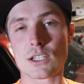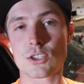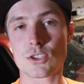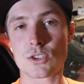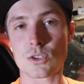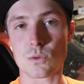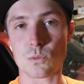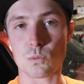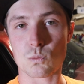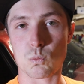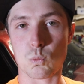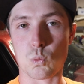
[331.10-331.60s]
it
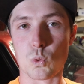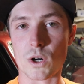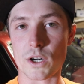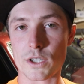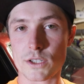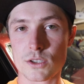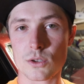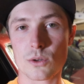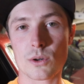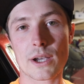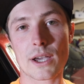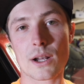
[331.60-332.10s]
should
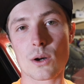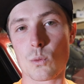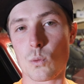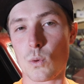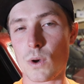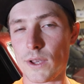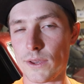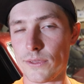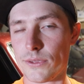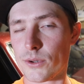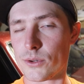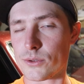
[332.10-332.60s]
work. So I got to
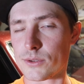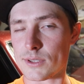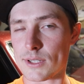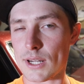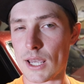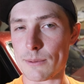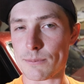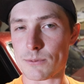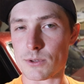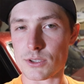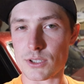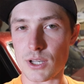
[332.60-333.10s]
weld those
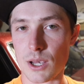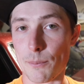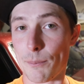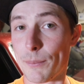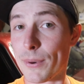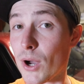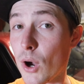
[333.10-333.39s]
adapters on,